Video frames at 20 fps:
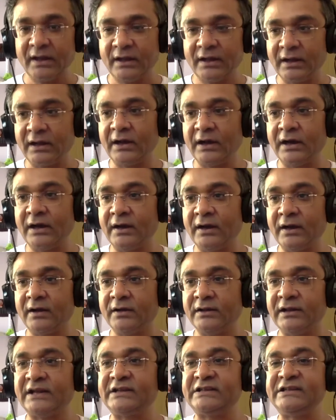uh,
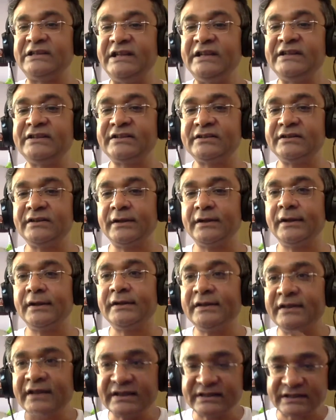that sees
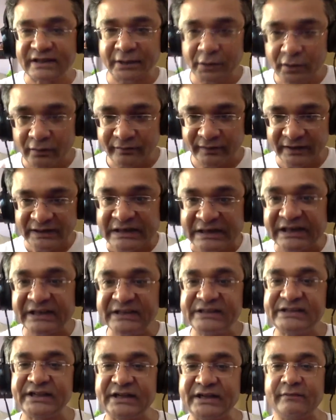this kind of
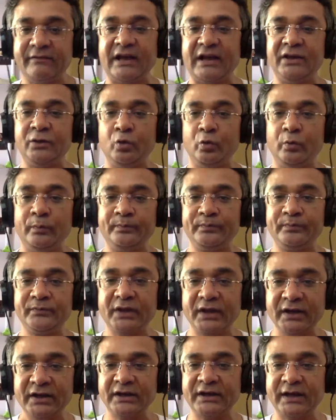intrinsic value
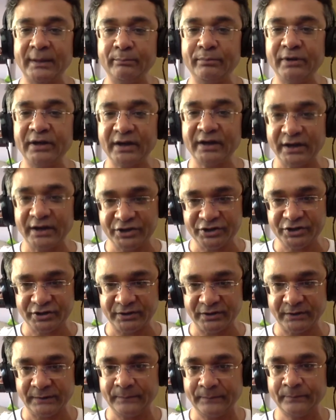in a temple
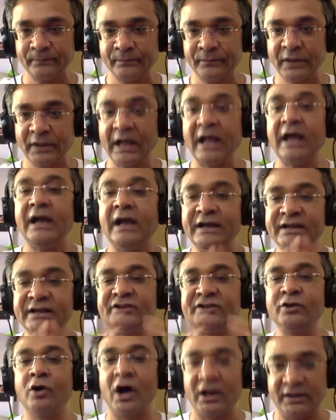tradition is
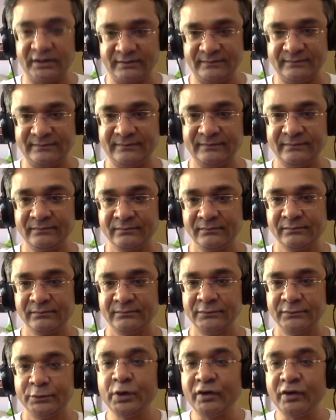gone.
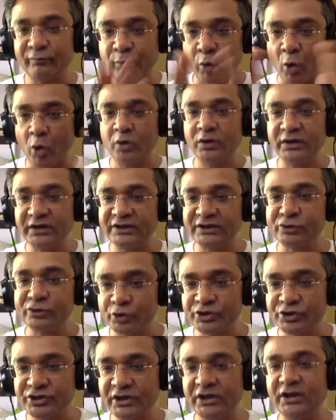We have broken that
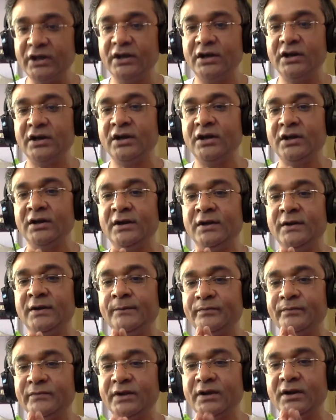social uh,
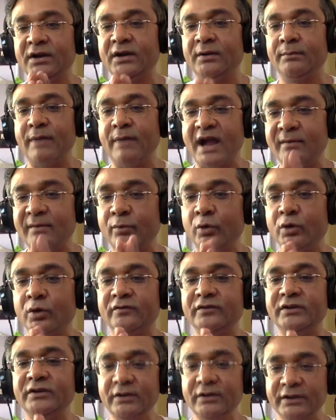uh backbone
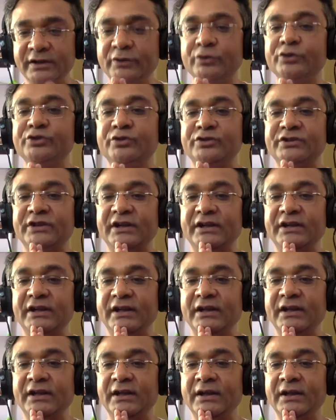of the Hindu society,
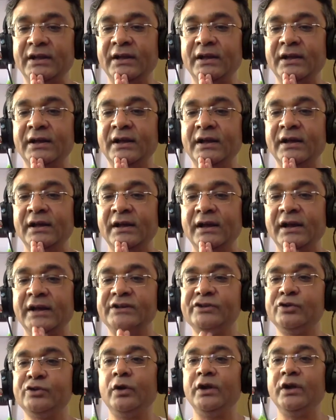
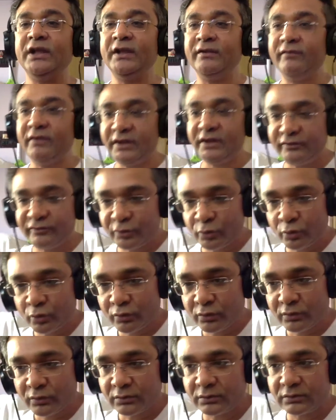right? So even if you
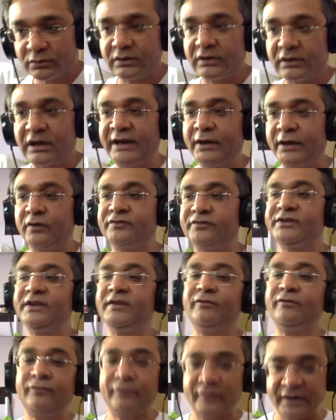kind of say
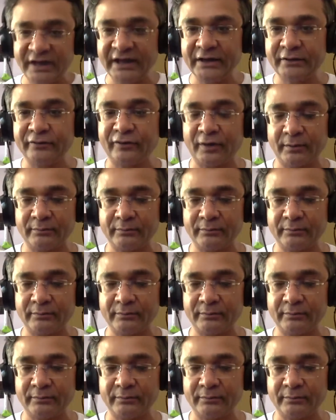free it from